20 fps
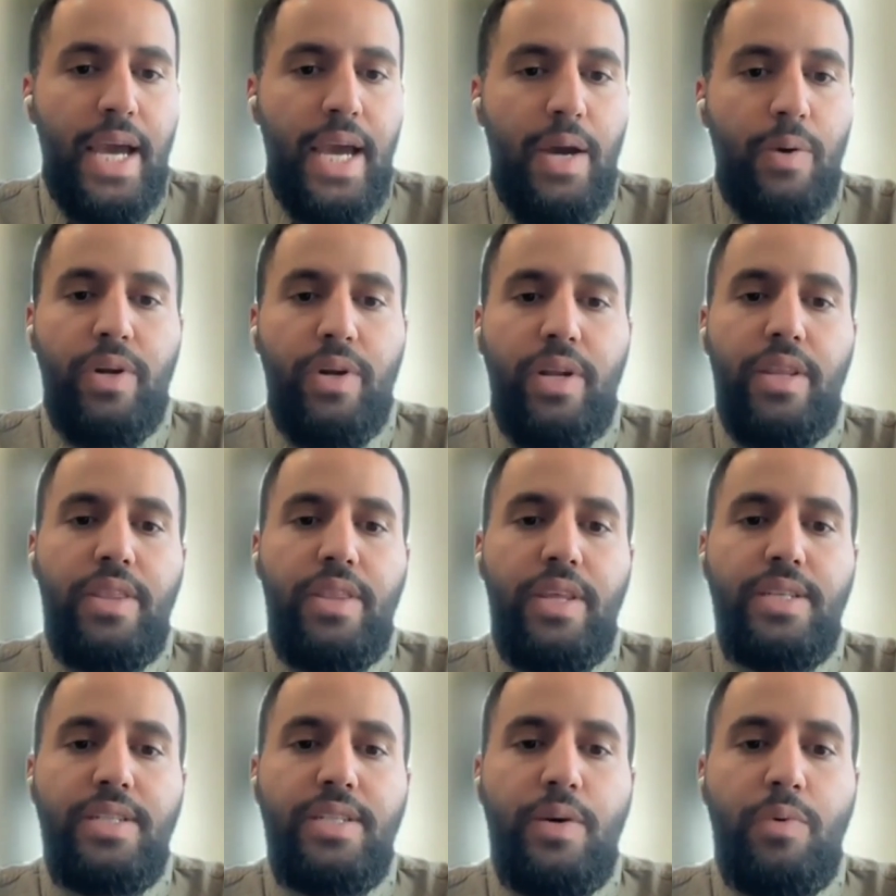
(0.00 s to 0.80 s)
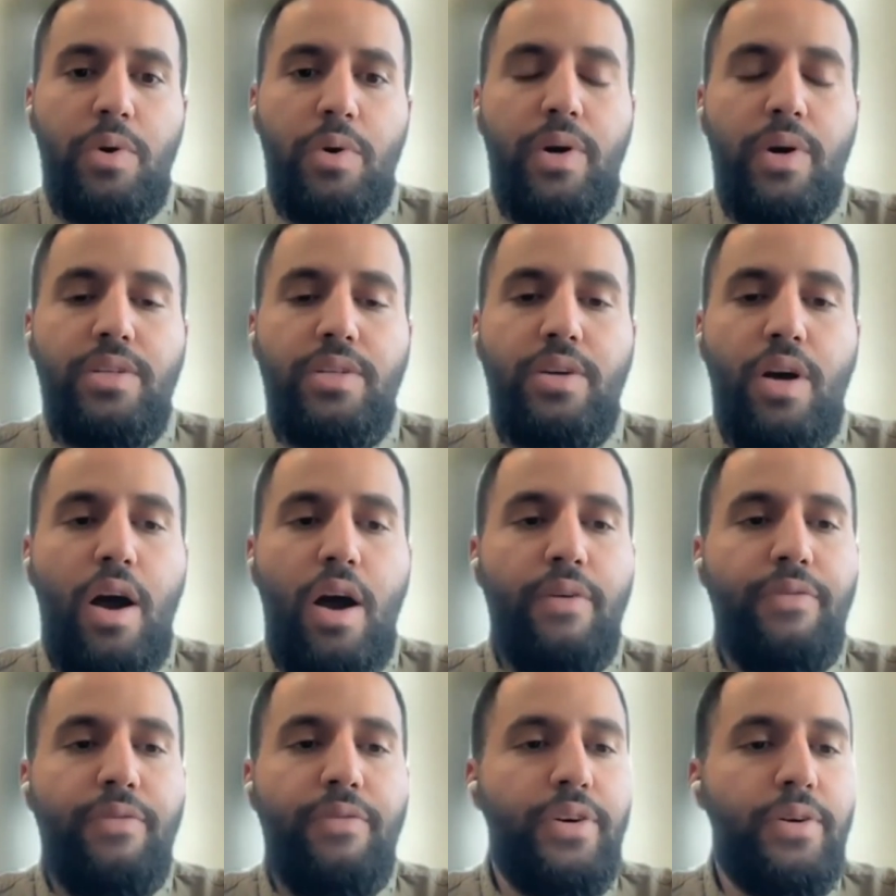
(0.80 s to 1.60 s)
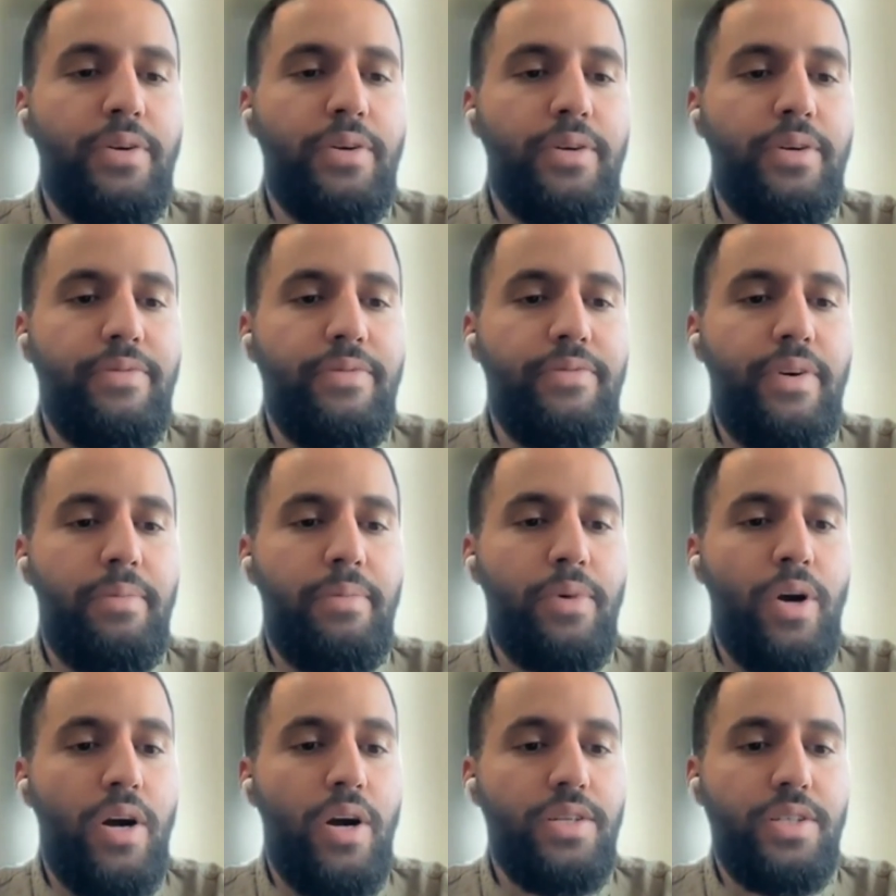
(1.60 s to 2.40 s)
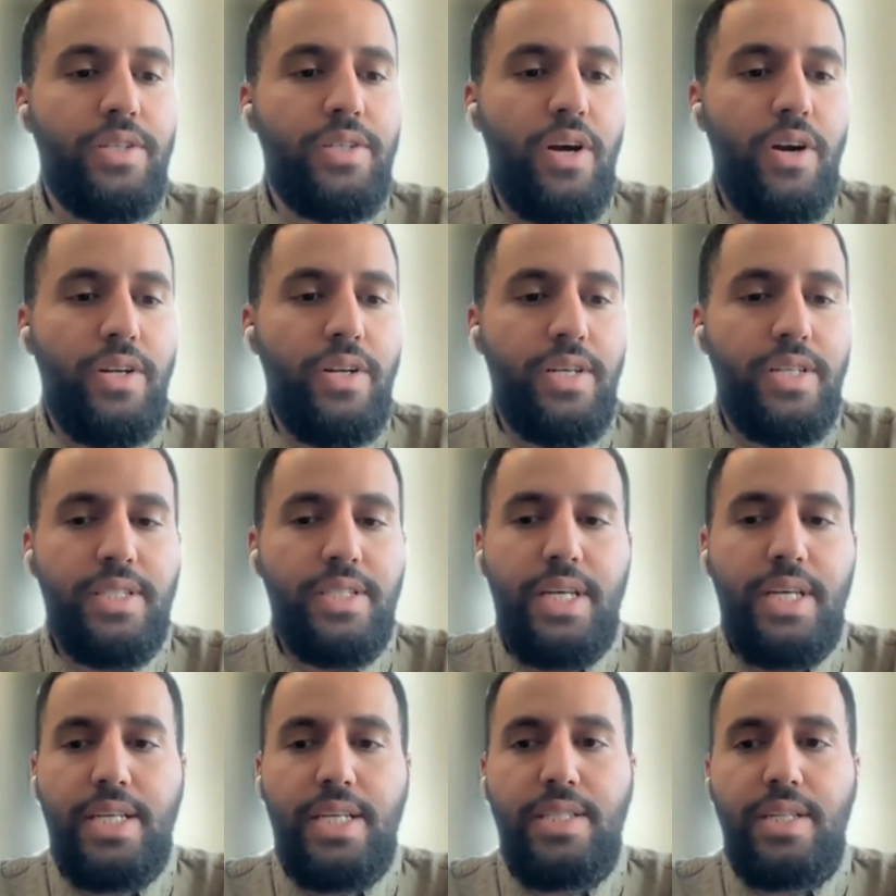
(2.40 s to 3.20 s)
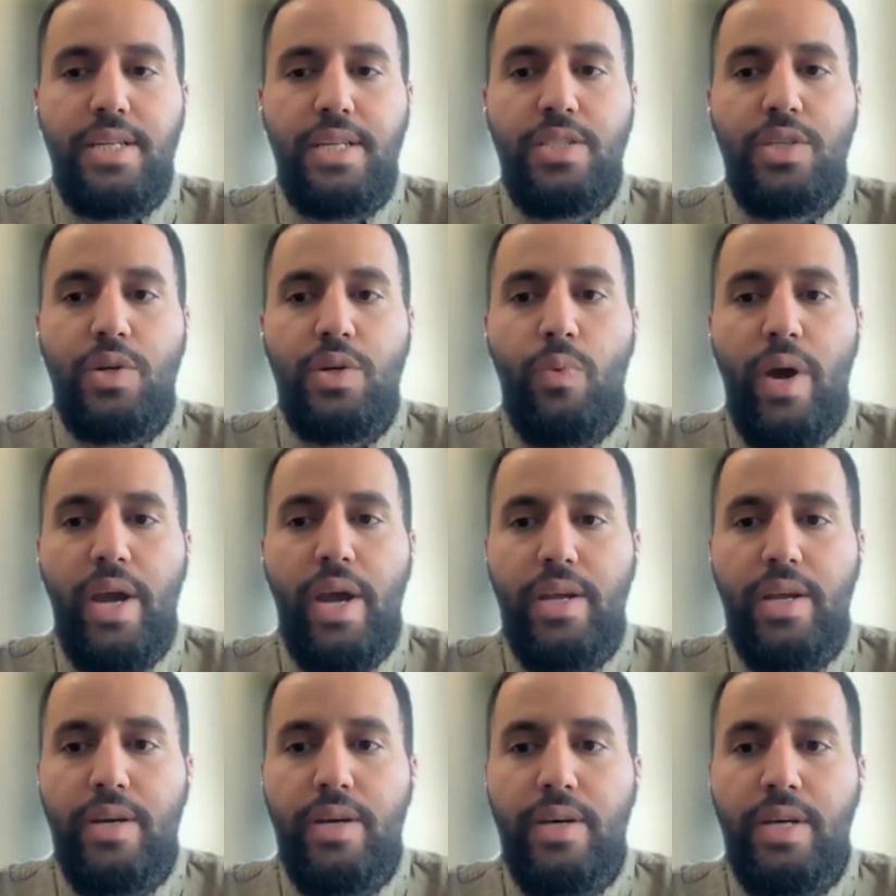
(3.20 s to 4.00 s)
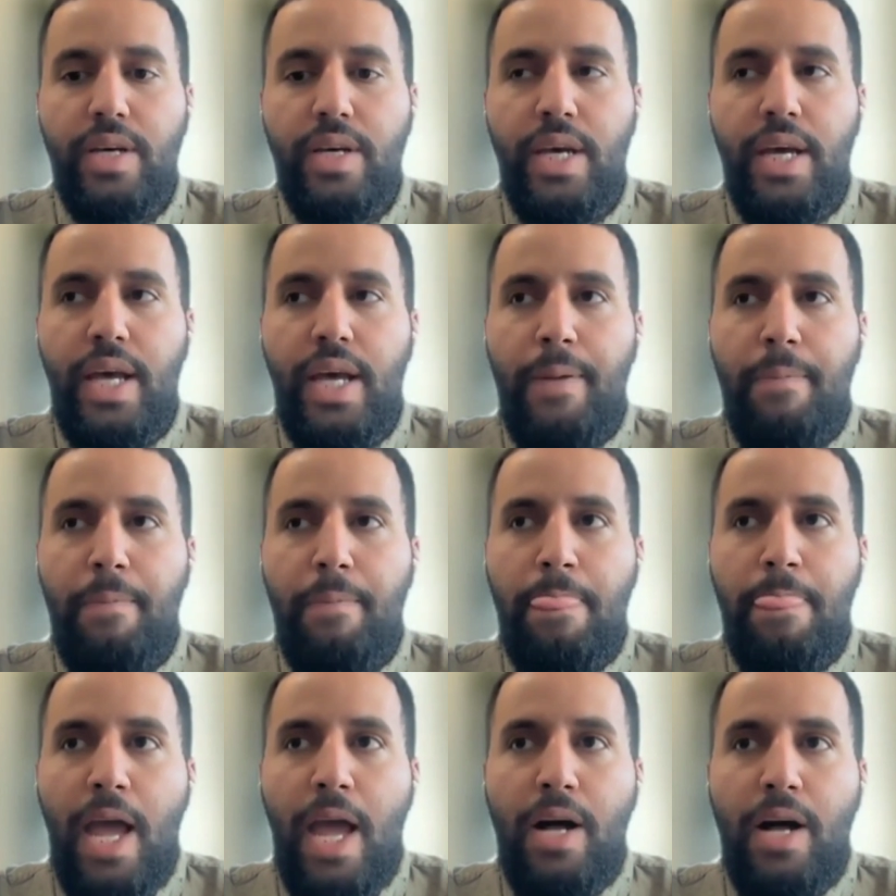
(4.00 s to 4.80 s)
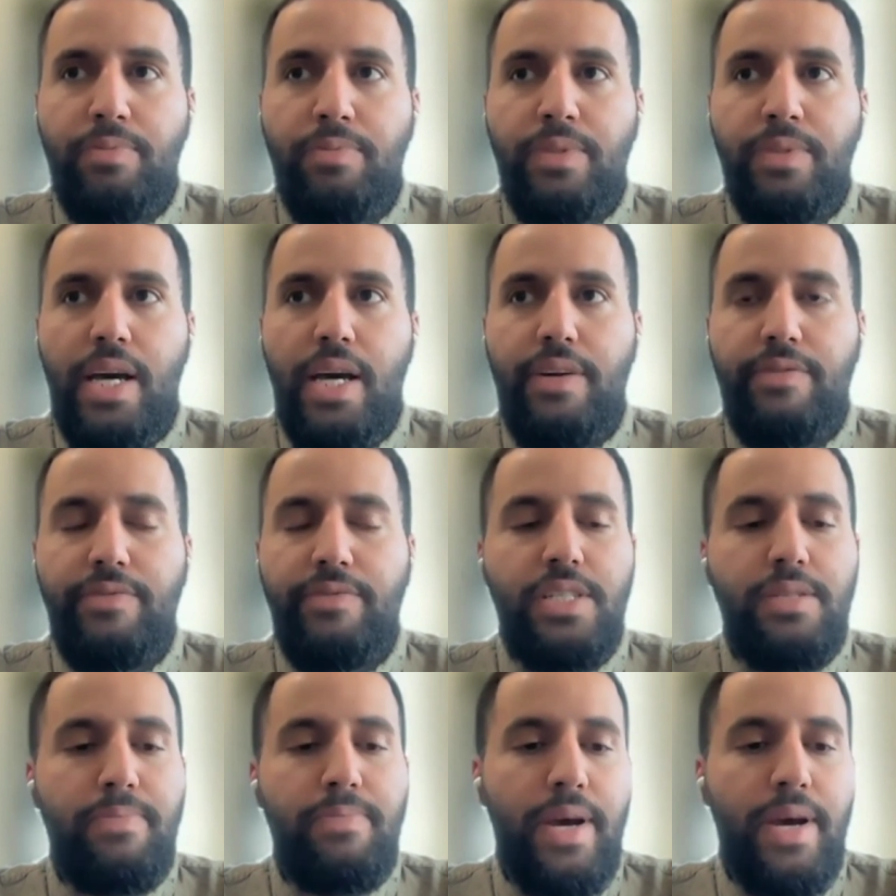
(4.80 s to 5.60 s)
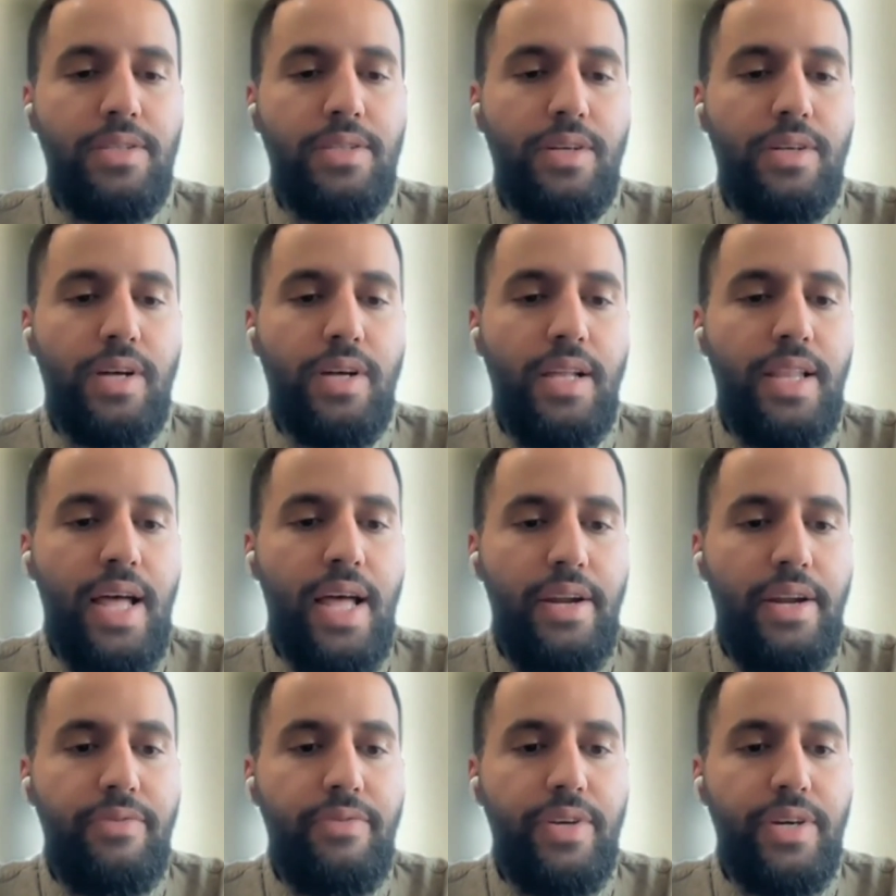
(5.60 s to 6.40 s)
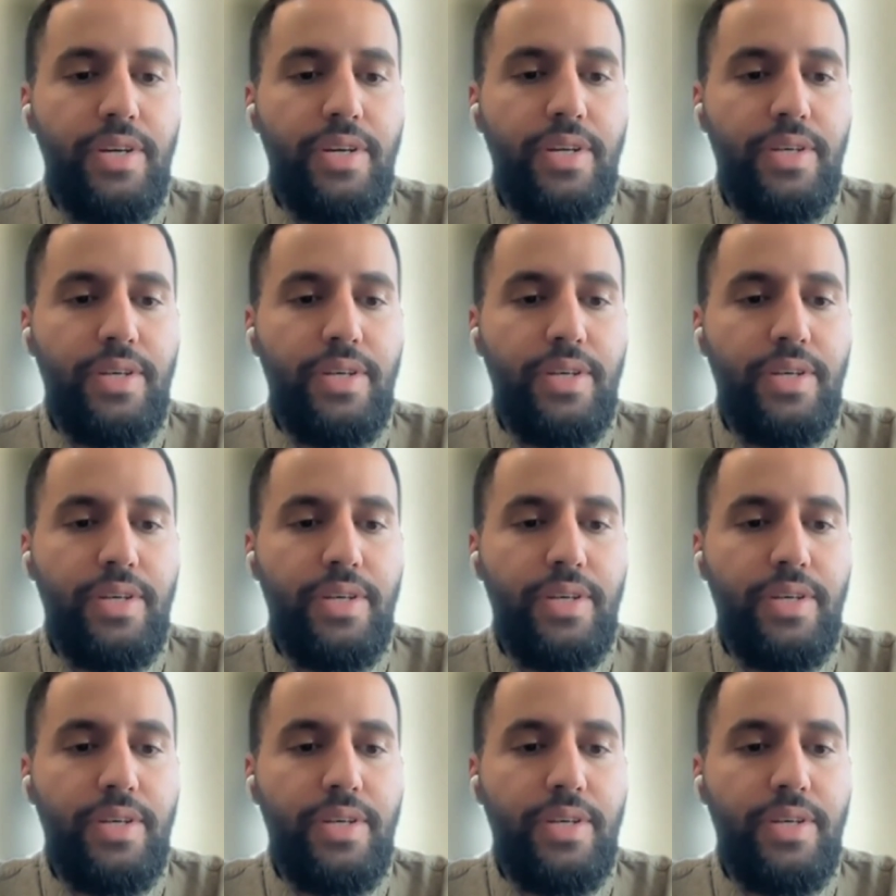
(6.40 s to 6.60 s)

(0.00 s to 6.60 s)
And one of the things that we wanted to offer from Garcia Guardians is a way to help kind of dismantle a lot of